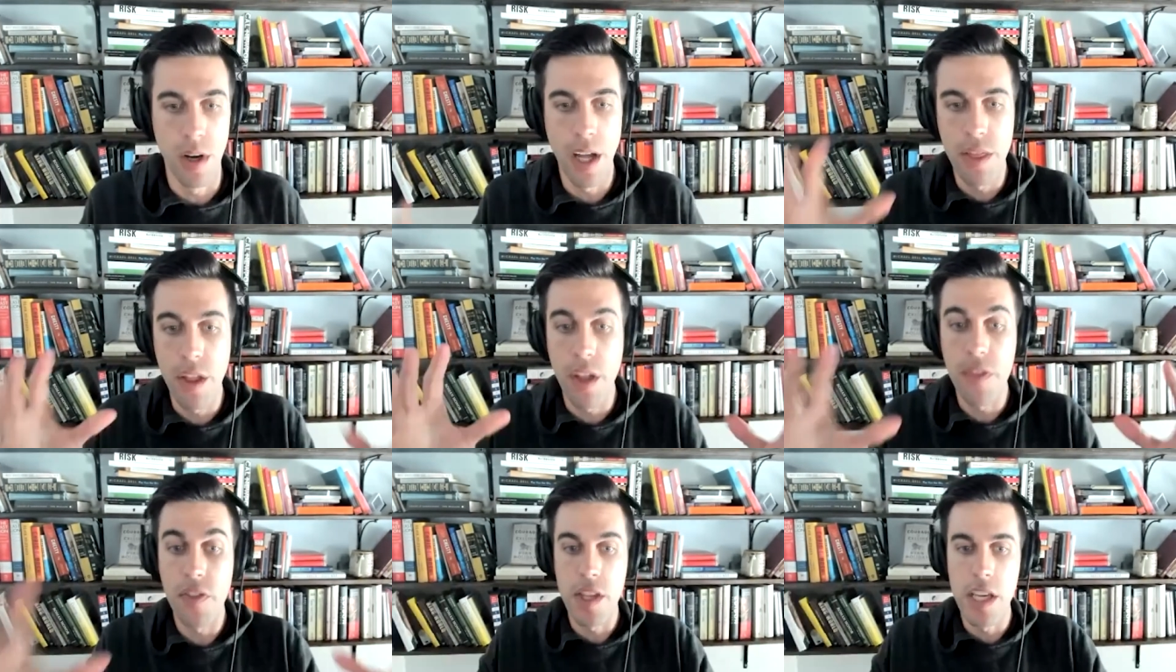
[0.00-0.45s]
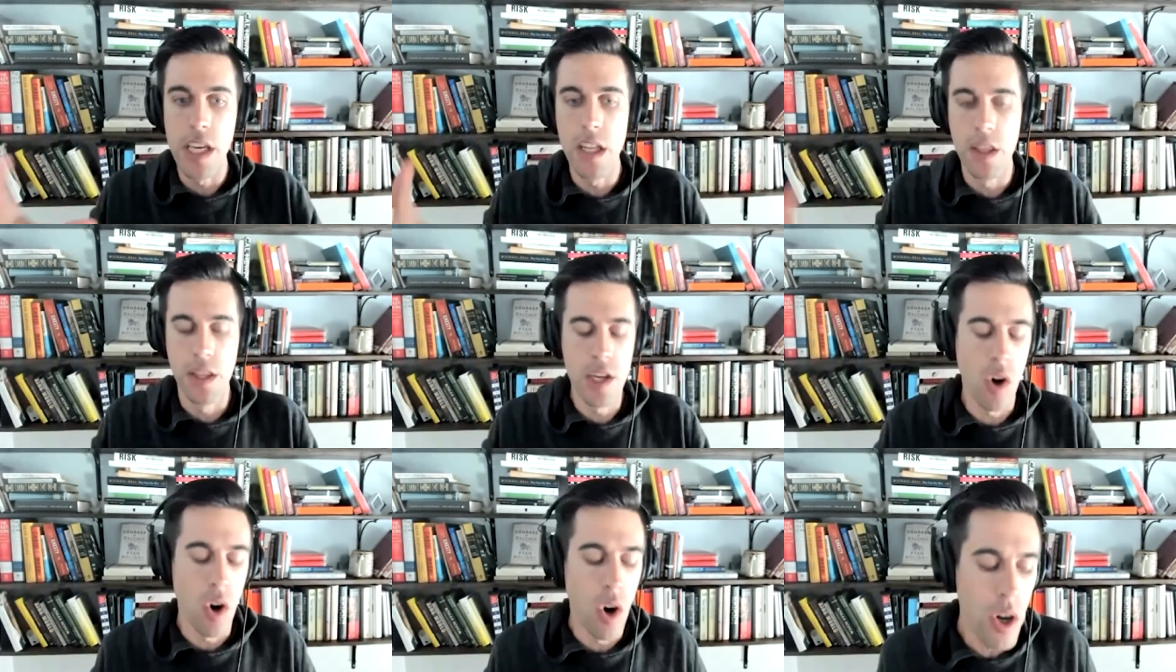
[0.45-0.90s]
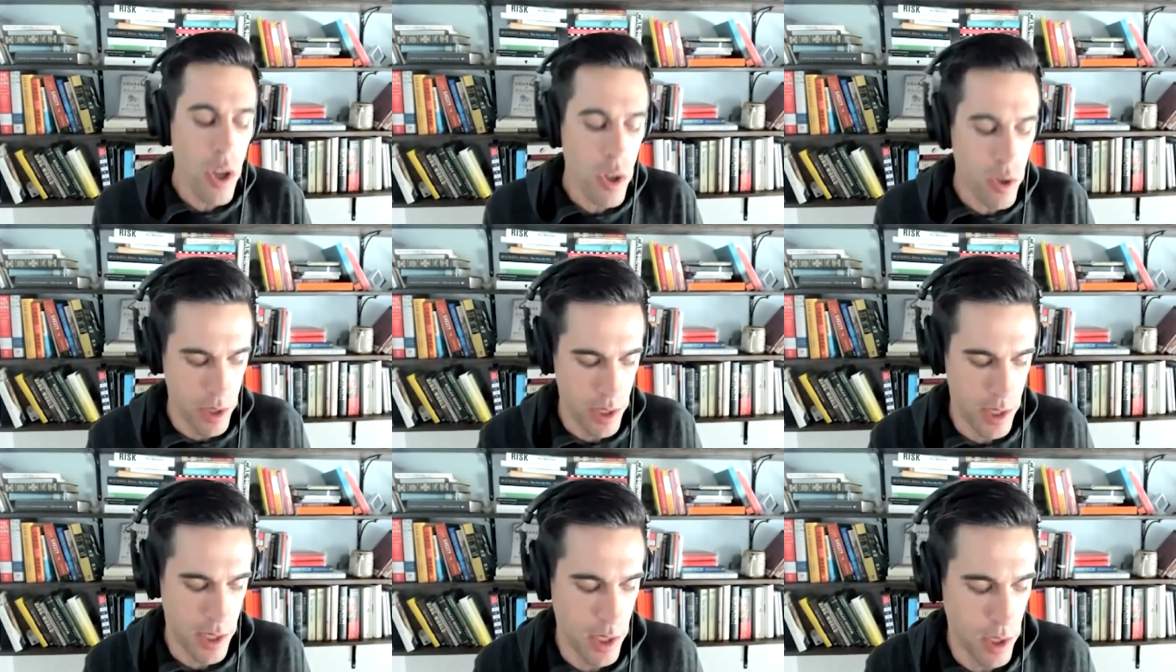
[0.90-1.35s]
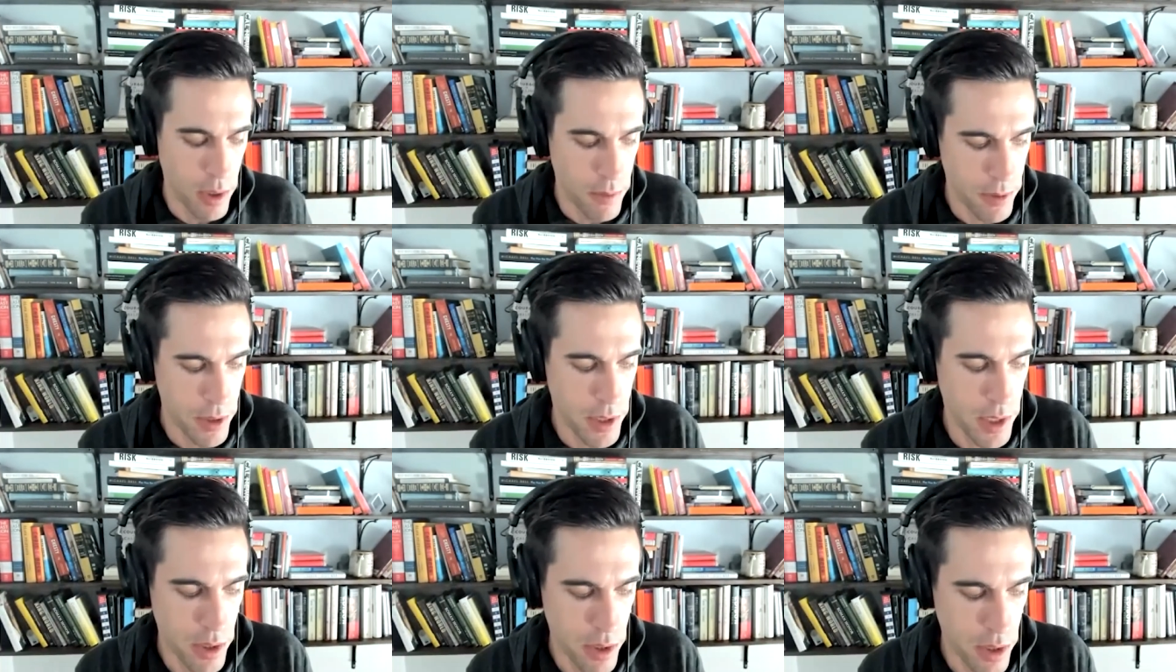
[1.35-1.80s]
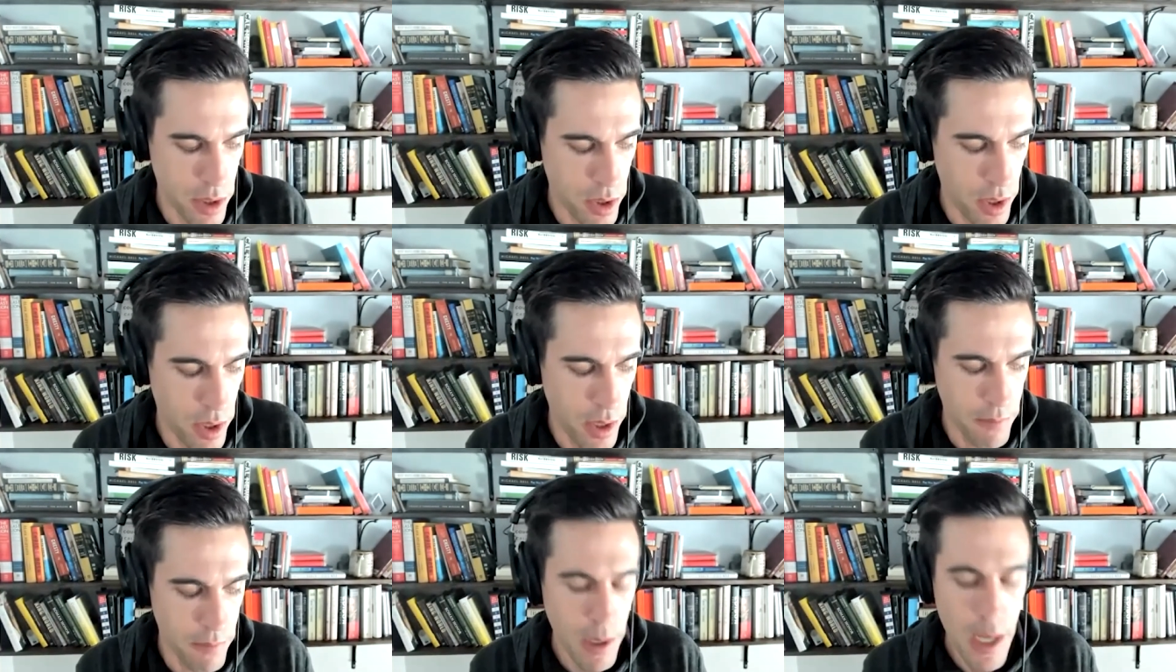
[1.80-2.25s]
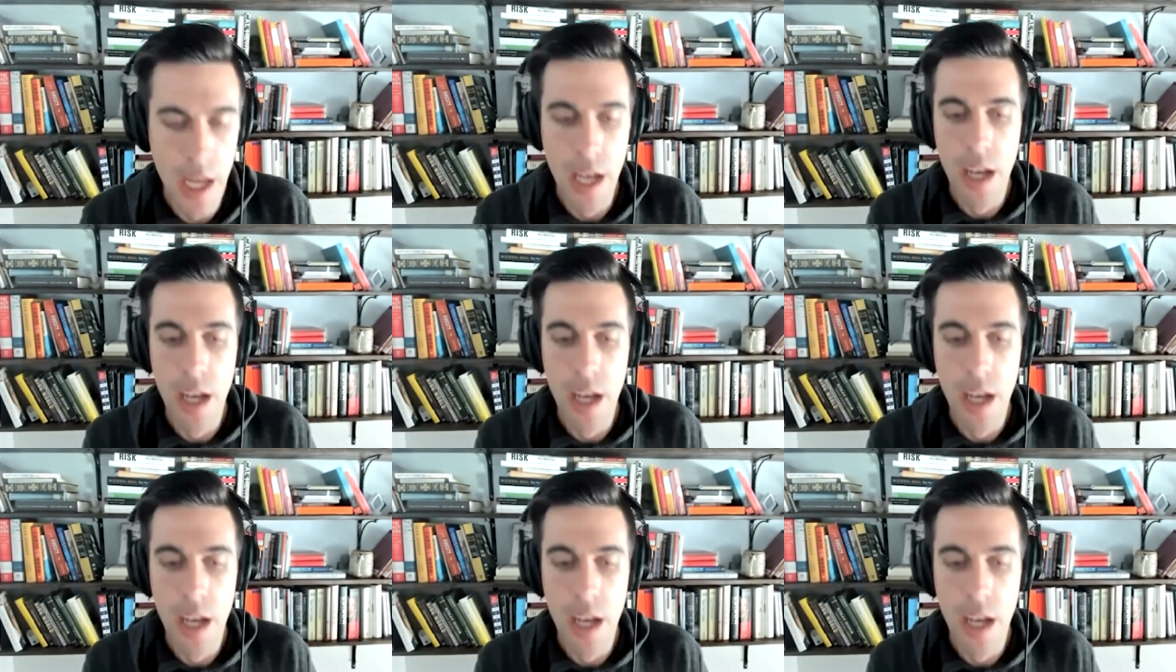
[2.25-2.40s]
I thought the the article itself was illustrative.